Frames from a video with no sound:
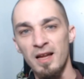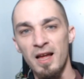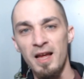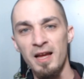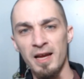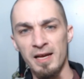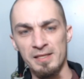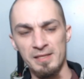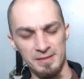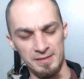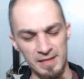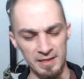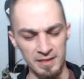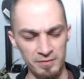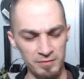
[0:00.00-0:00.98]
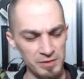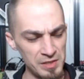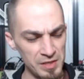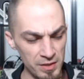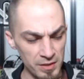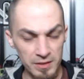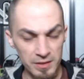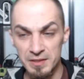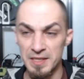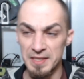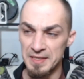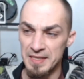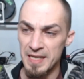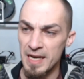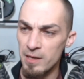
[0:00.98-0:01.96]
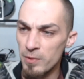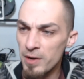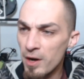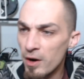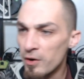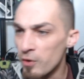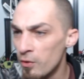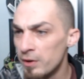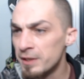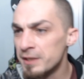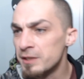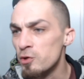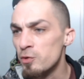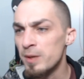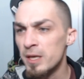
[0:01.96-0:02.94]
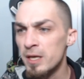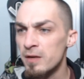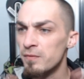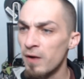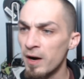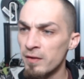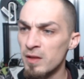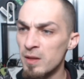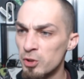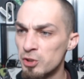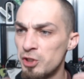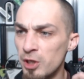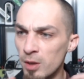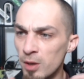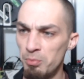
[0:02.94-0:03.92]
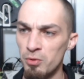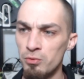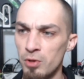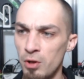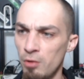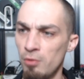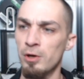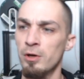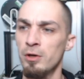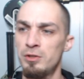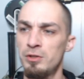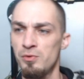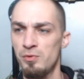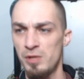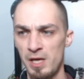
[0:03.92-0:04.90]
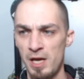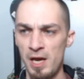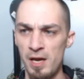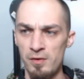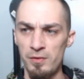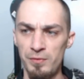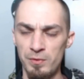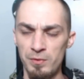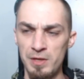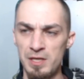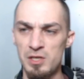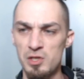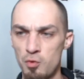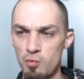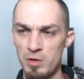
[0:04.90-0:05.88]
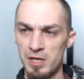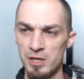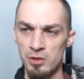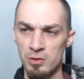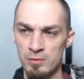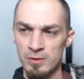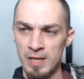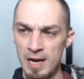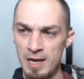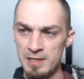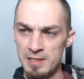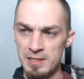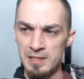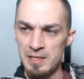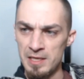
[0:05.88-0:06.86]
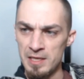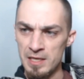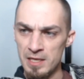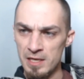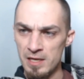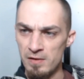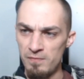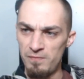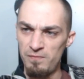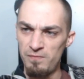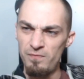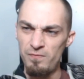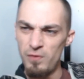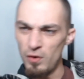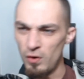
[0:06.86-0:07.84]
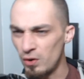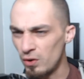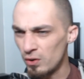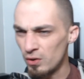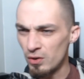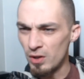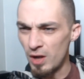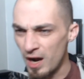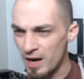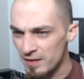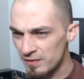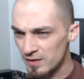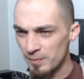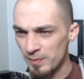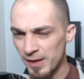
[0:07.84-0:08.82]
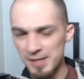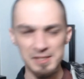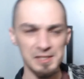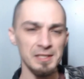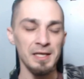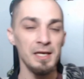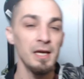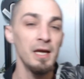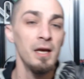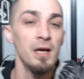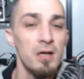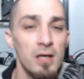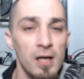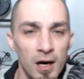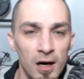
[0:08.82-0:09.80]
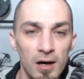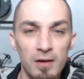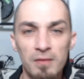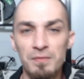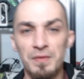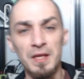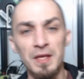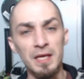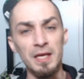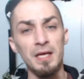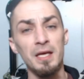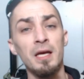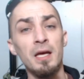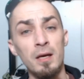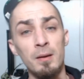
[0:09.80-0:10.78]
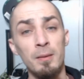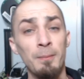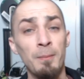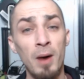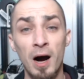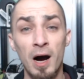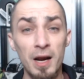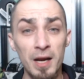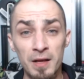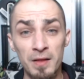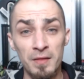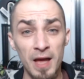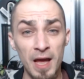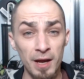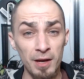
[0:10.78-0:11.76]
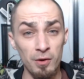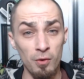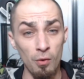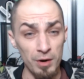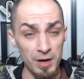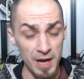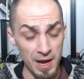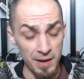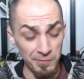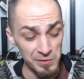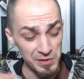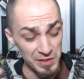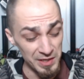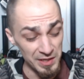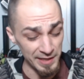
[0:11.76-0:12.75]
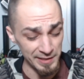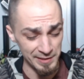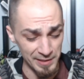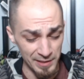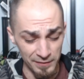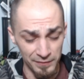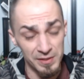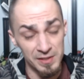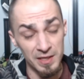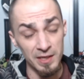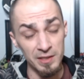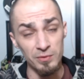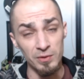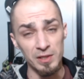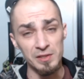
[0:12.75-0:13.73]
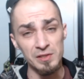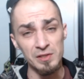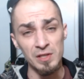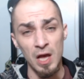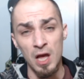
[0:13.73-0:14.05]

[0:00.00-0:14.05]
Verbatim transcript: Hey guys, Technivorous here. Today we are going to be finally pushing a bootloader to the Ender 3 so we can utilize the full height capacity of the mod that Corian was nice enough to send to us.